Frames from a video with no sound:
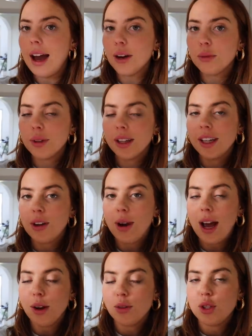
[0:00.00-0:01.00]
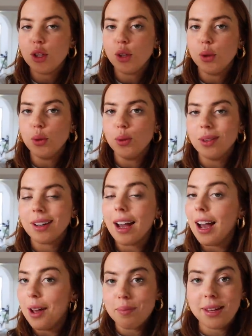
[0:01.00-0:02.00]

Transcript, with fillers: I don't really know how to cut a